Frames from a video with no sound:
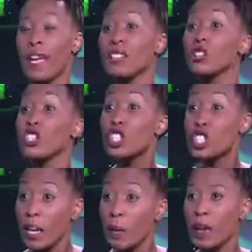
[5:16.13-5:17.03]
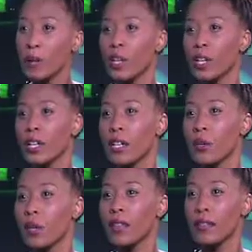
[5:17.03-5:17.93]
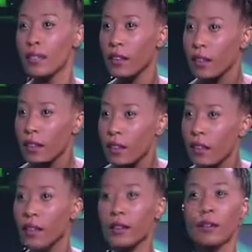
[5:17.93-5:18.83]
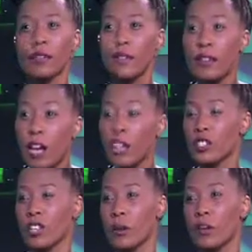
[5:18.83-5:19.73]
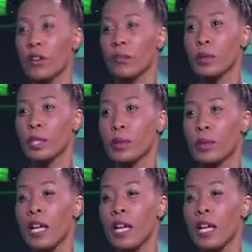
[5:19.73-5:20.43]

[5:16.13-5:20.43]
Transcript: and to share my work with a large number of people.